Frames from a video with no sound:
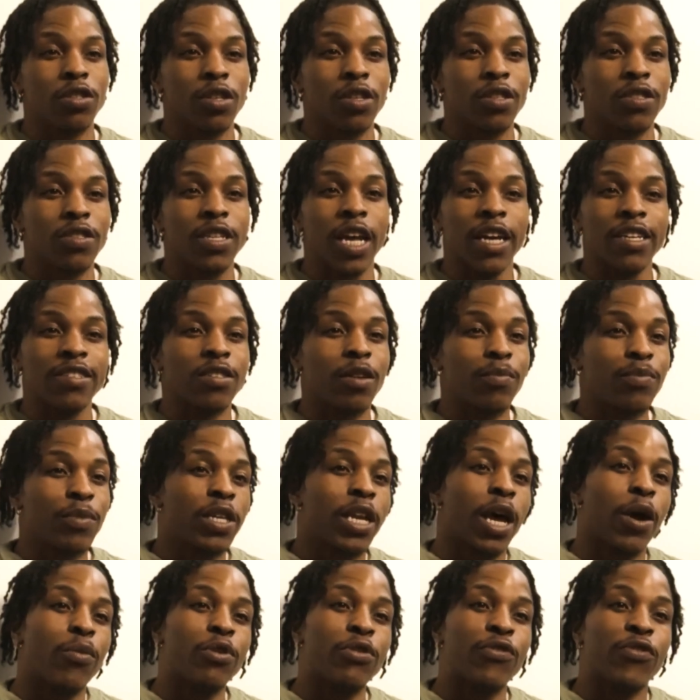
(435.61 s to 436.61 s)
It's not something
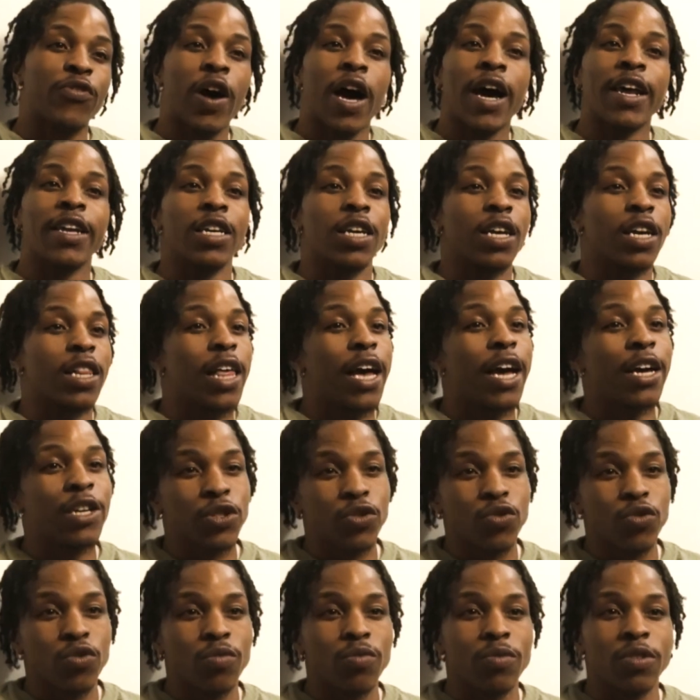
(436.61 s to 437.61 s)
that we find in
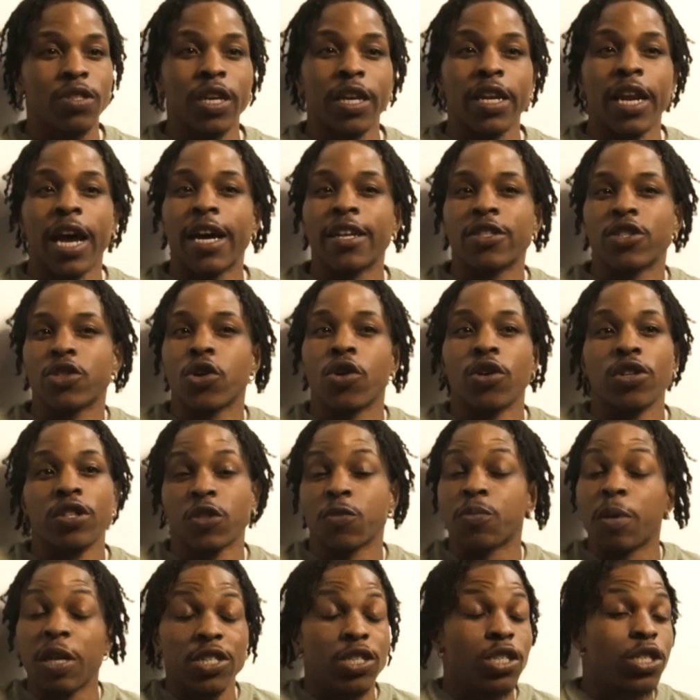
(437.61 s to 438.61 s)
classrooms. They're not taught,
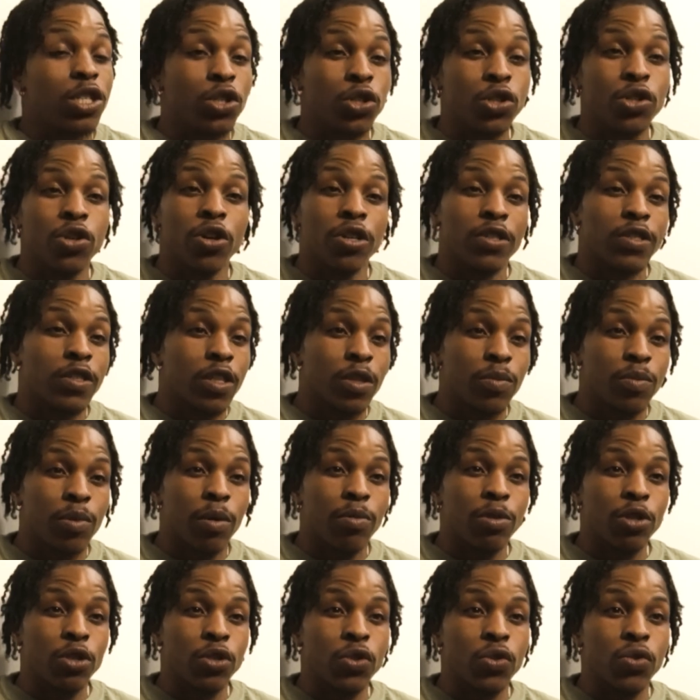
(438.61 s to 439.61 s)
especially in New York City
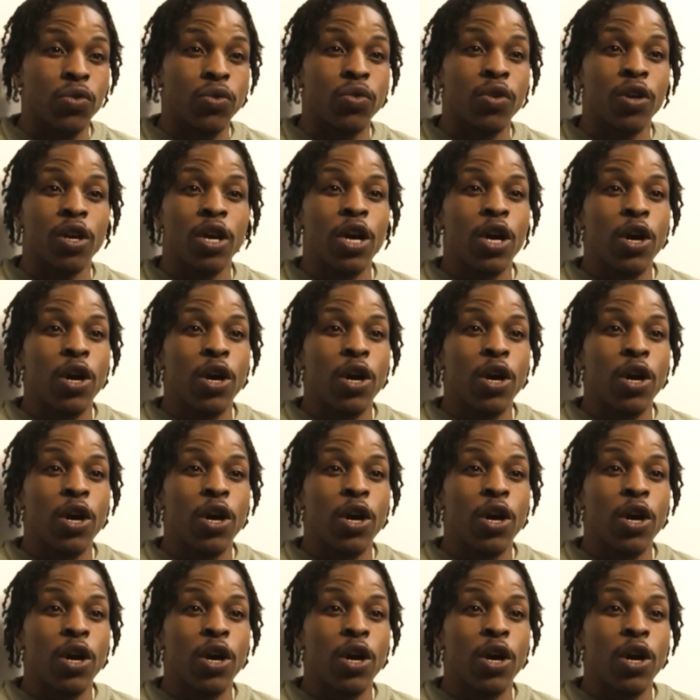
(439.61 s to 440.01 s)
public school.